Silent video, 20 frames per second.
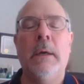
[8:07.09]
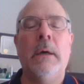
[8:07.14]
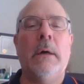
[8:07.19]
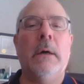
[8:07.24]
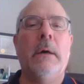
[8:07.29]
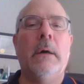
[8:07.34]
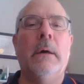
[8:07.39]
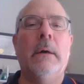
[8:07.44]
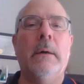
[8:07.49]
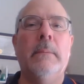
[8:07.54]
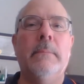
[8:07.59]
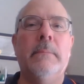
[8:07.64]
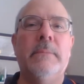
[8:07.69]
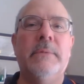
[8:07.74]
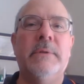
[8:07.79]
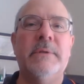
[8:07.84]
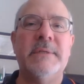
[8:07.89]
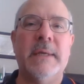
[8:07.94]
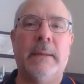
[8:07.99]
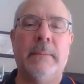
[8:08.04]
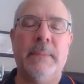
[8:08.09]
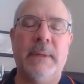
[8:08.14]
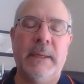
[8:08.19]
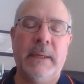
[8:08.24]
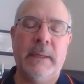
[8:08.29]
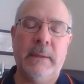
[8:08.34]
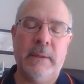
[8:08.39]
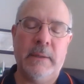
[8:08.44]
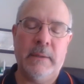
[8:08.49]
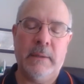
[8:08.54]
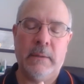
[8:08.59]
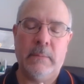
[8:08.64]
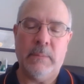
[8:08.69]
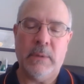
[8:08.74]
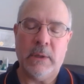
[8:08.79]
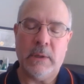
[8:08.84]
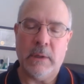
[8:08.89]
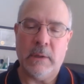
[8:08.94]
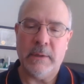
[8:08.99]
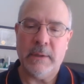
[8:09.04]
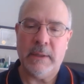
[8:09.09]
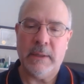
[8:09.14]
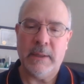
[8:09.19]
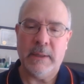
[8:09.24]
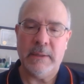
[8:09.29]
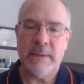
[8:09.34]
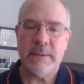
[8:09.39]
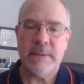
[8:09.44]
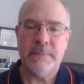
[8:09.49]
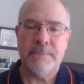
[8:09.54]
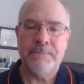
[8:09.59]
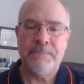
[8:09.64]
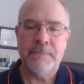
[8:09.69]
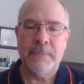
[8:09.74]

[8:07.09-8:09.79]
the second bank in the McCulloch case.